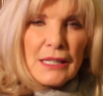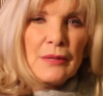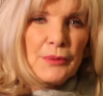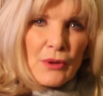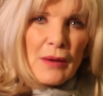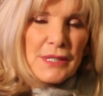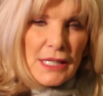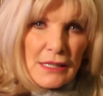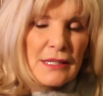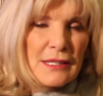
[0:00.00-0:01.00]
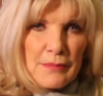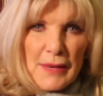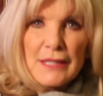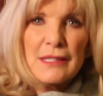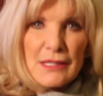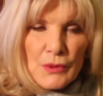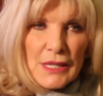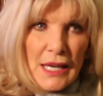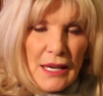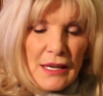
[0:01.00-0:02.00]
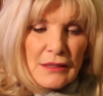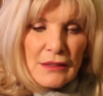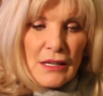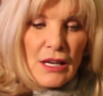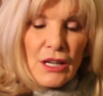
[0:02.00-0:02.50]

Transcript: keep you updated as best as we can.